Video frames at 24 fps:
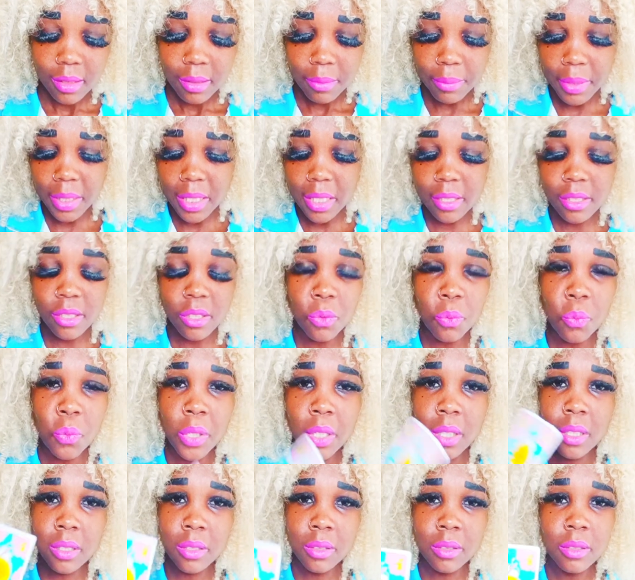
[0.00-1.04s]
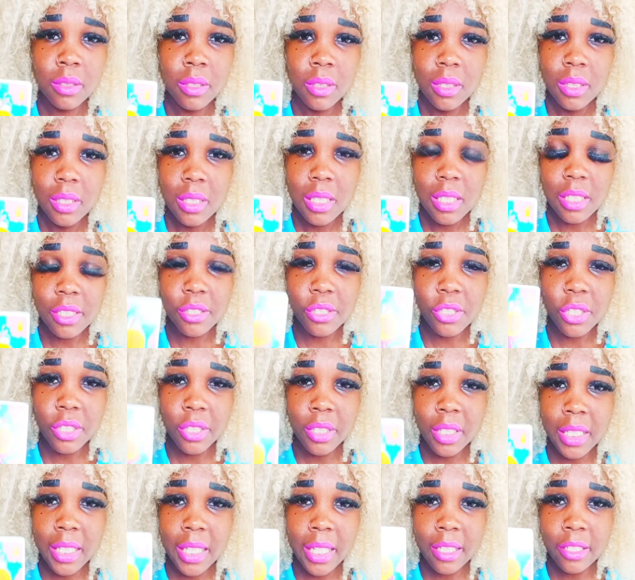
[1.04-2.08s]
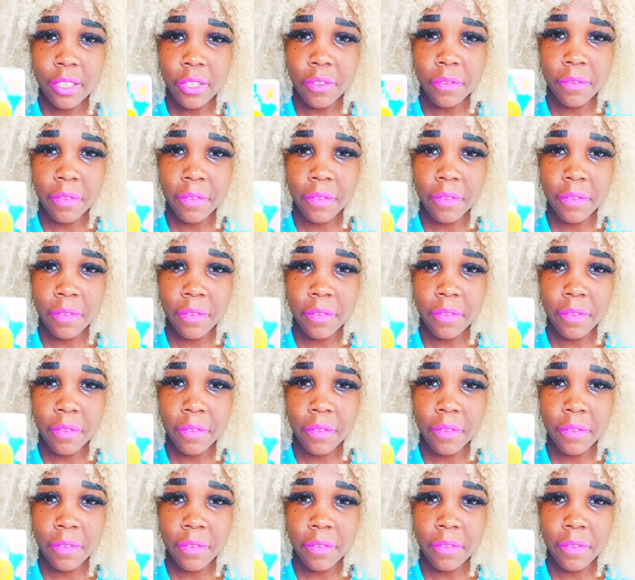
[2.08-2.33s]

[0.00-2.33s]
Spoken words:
because the wheel is turning in your